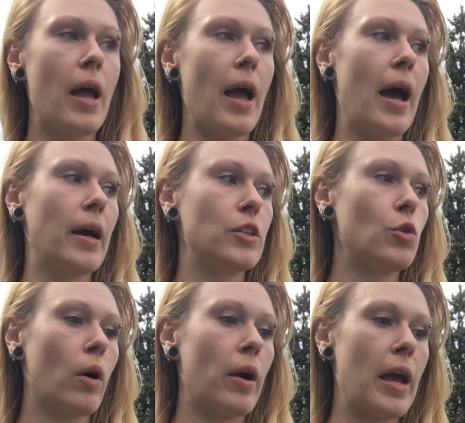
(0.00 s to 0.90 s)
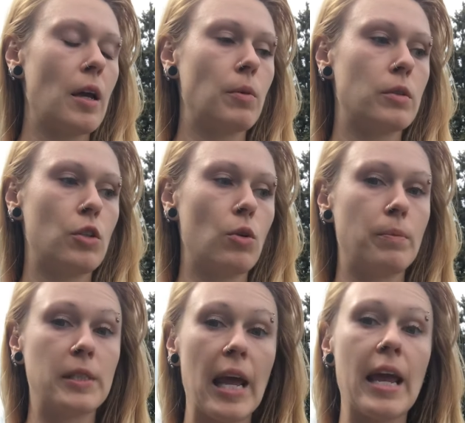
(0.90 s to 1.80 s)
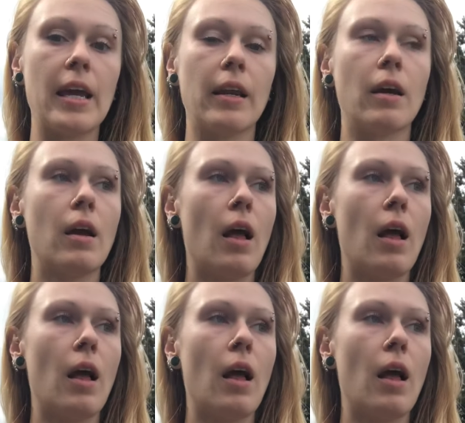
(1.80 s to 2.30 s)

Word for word: and who are able to obtain